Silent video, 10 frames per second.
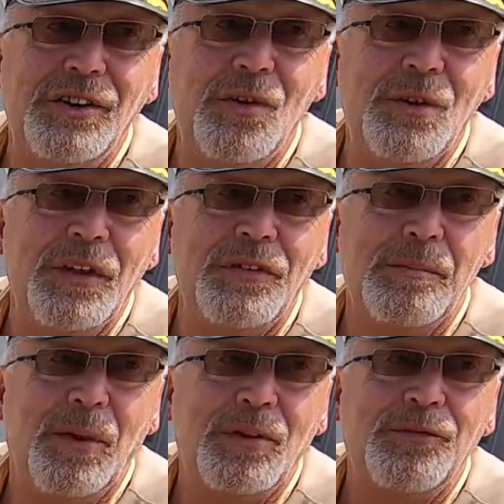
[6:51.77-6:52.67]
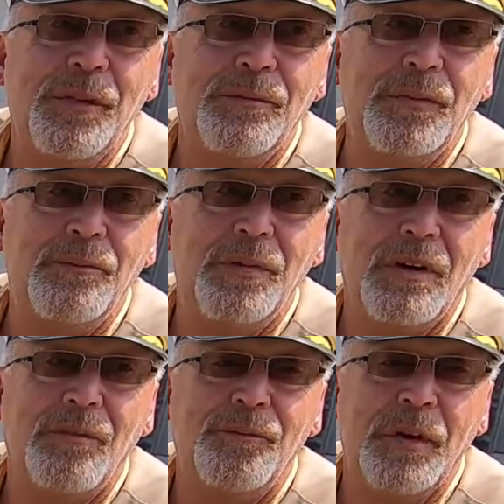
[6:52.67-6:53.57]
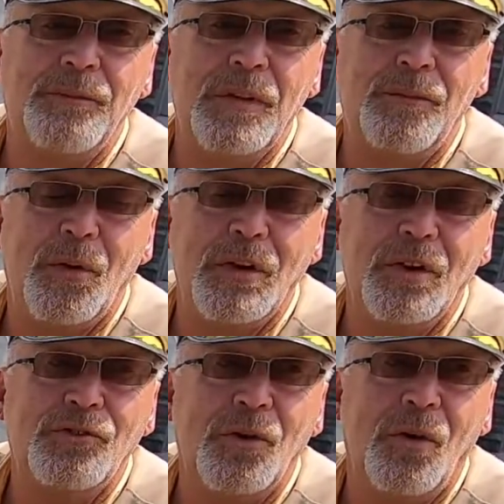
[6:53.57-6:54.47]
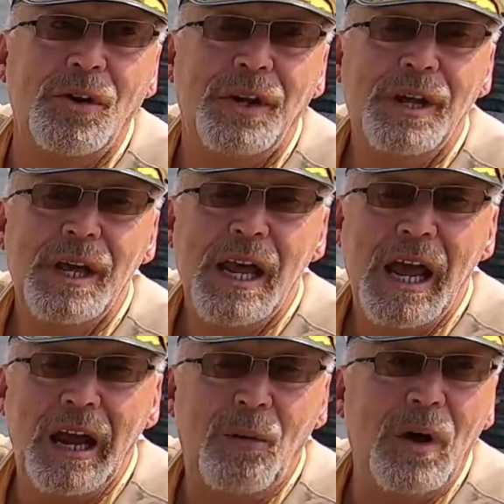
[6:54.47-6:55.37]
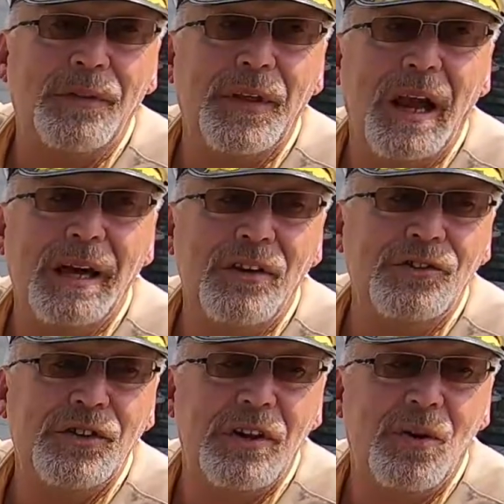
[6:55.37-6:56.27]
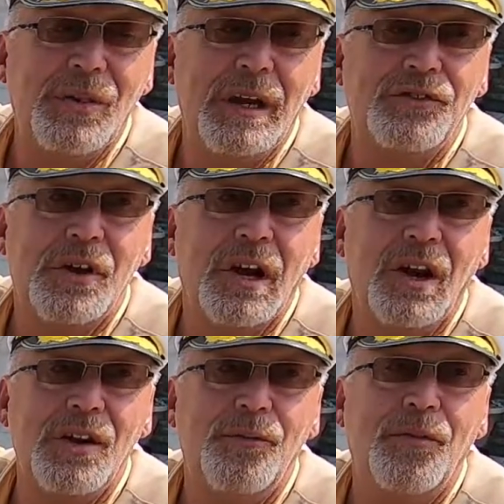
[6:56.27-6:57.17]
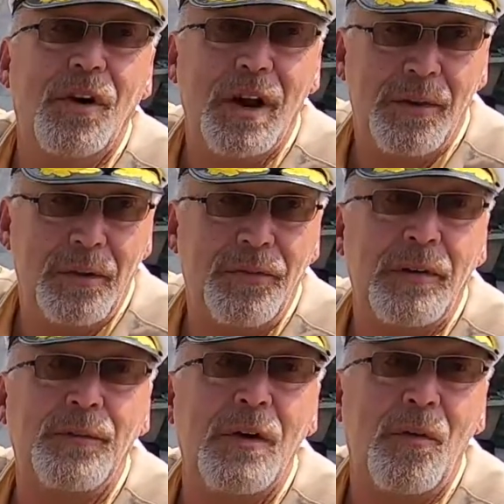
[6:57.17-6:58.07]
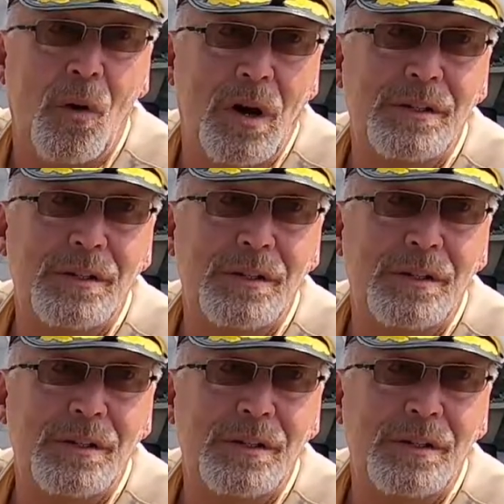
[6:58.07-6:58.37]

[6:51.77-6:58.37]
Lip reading: know that the boat is 54 years old, and I want the lighters to know that it's going to live for another 54.